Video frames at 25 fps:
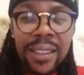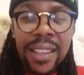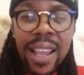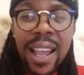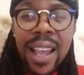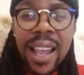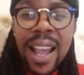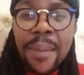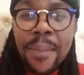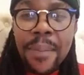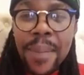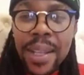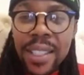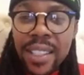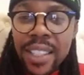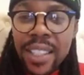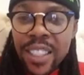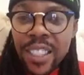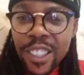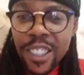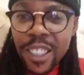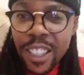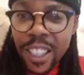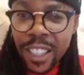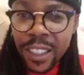Take
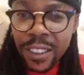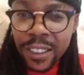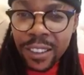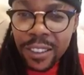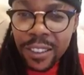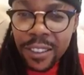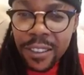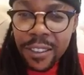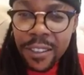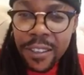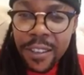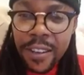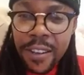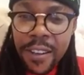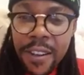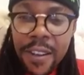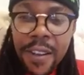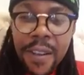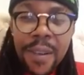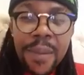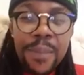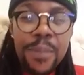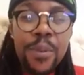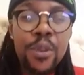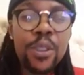Ambassador Dion,
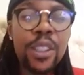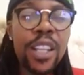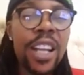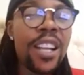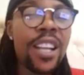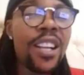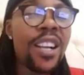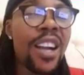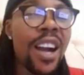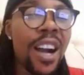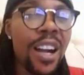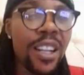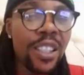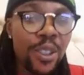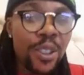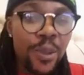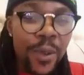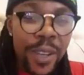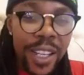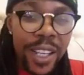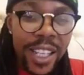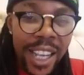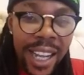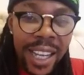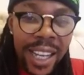put a gun
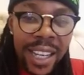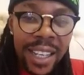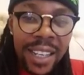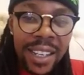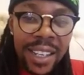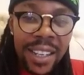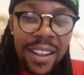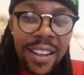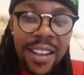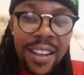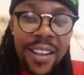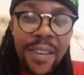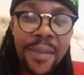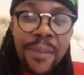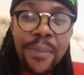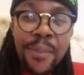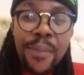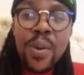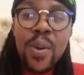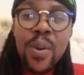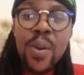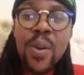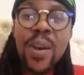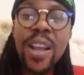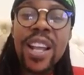to his head,
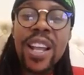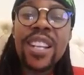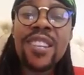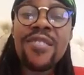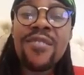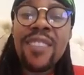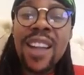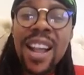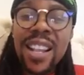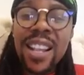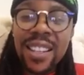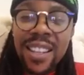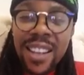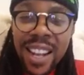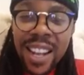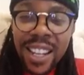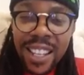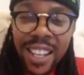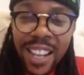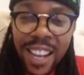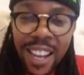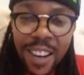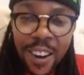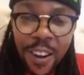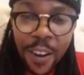blow his rascal
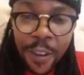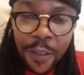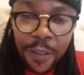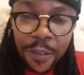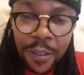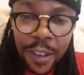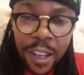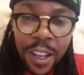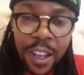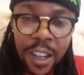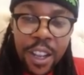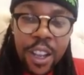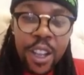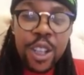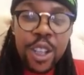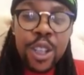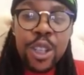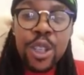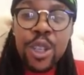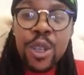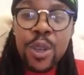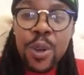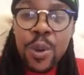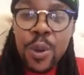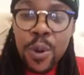head off.
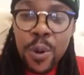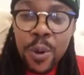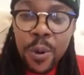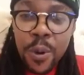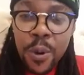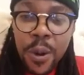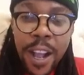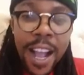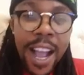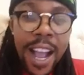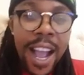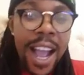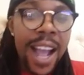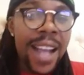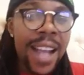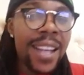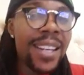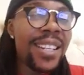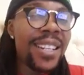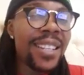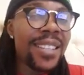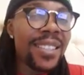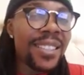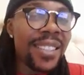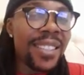You
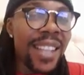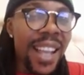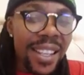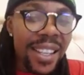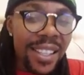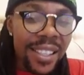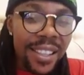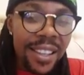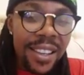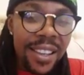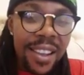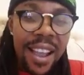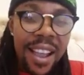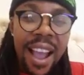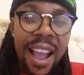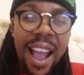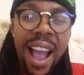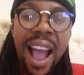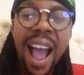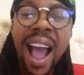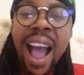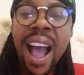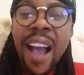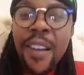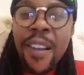and the state
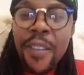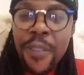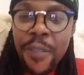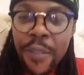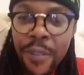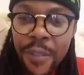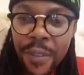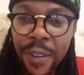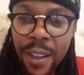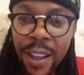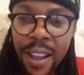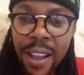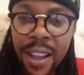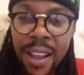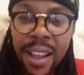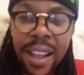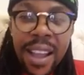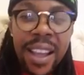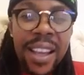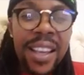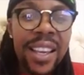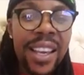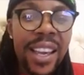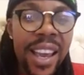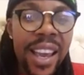have
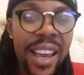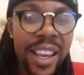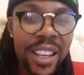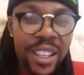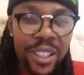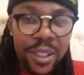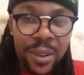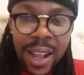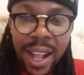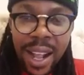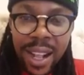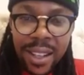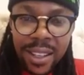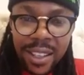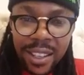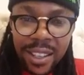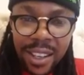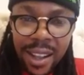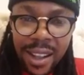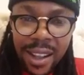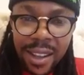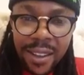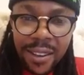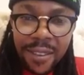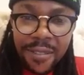a case to
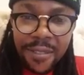answer.